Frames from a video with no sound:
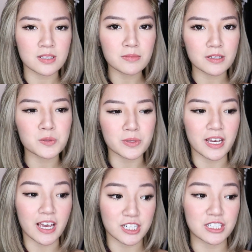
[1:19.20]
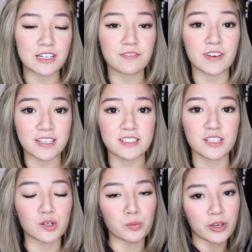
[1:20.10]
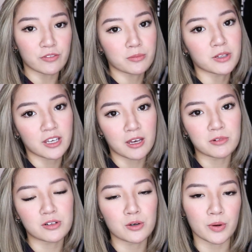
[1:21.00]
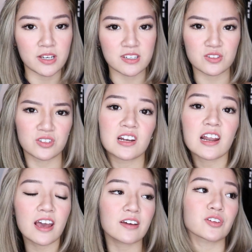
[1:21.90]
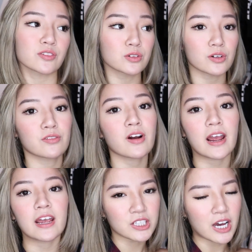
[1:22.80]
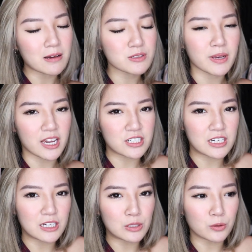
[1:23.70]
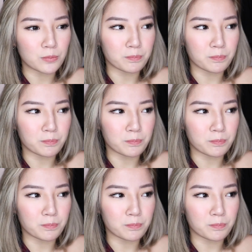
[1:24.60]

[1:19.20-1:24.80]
Sometimes when I'm actually facing away from the camera, whether it's to the left or to the right, your arms may actually look